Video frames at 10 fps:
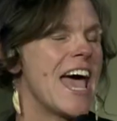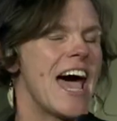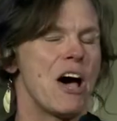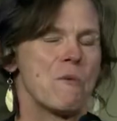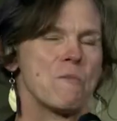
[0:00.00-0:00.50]

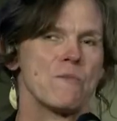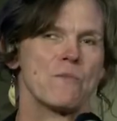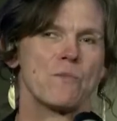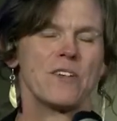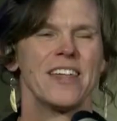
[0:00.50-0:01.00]

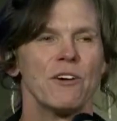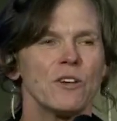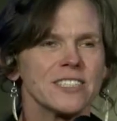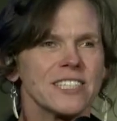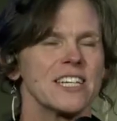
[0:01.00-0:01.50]
But that
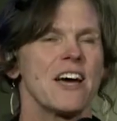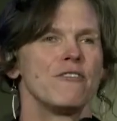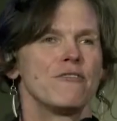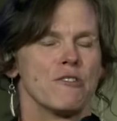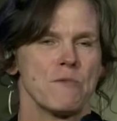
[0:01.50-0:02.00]
wasn't enough
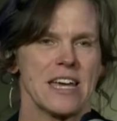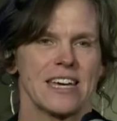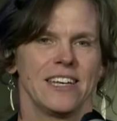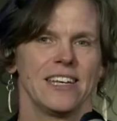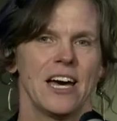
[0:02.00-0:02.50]
for
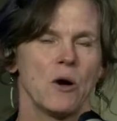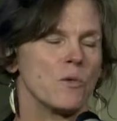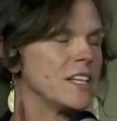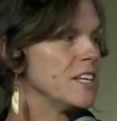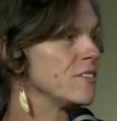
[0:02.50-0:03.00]
me.
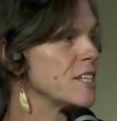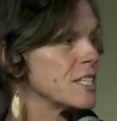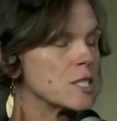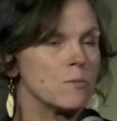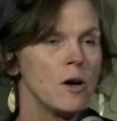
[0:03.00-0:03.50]
We lived in a
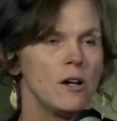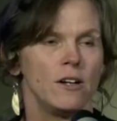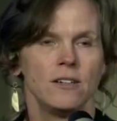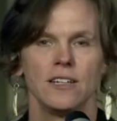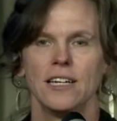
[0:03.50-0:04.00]

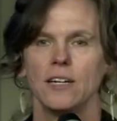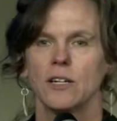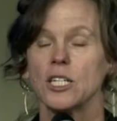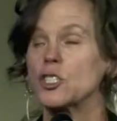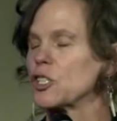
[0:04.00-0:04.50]
small
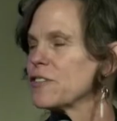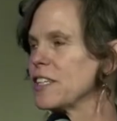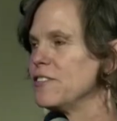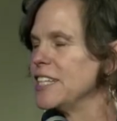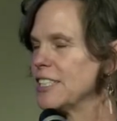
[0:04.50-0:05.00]

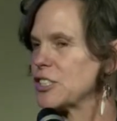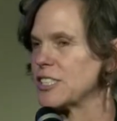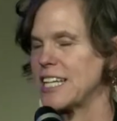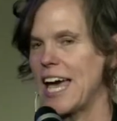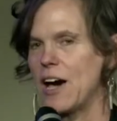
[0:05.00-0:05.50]
conservative
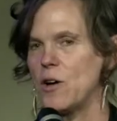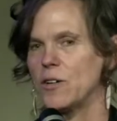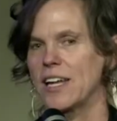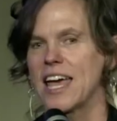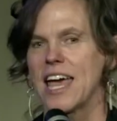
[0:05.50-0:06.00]
desert
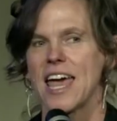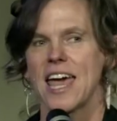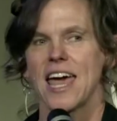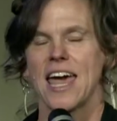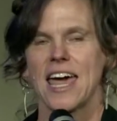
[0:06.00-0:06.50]
town,
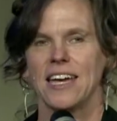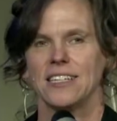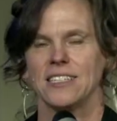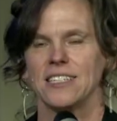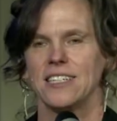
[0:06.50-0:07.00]
and